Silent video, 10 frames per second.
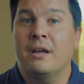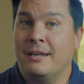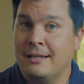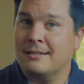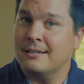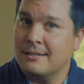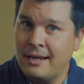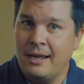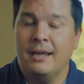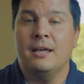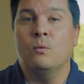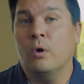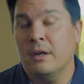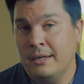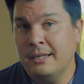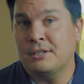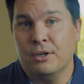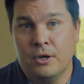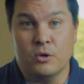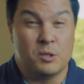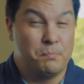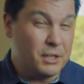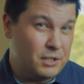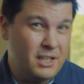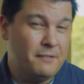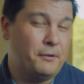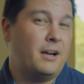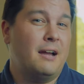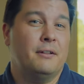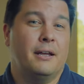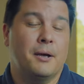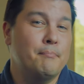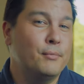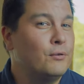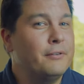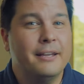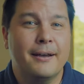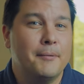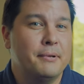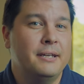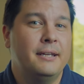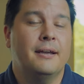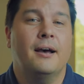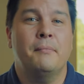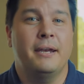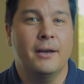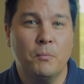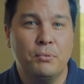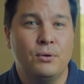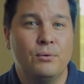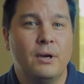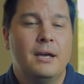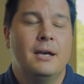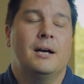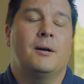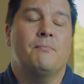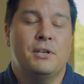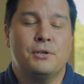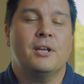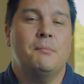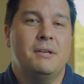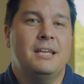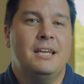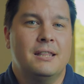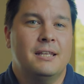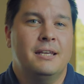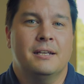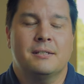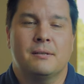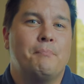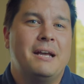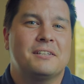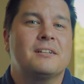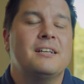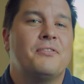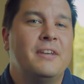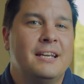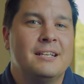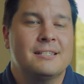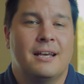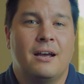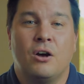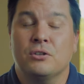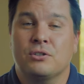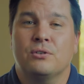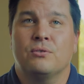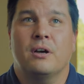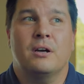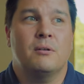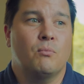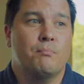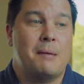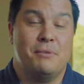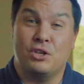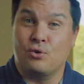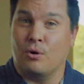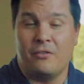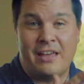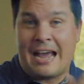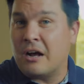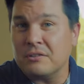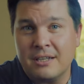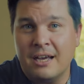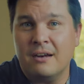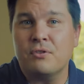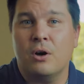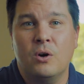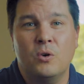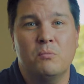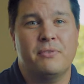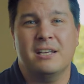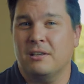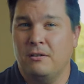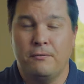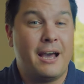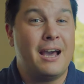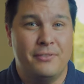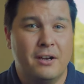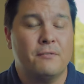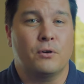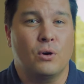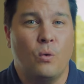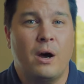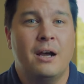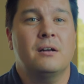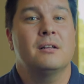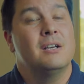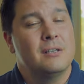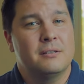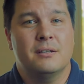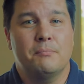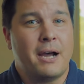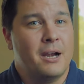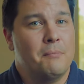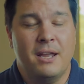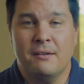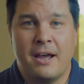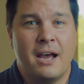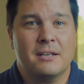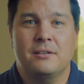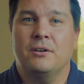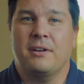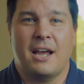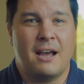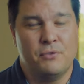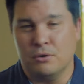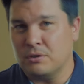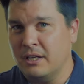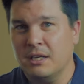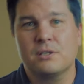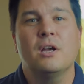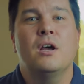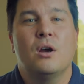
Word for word: what needs to stay and what needs to go, especially if you're having like a moving company come and help you. Um, these are gonna be key things, basically things that also um, might be stored on the outside of the home, things that you've had there for a while. The buyer may have asked, you know, to have those things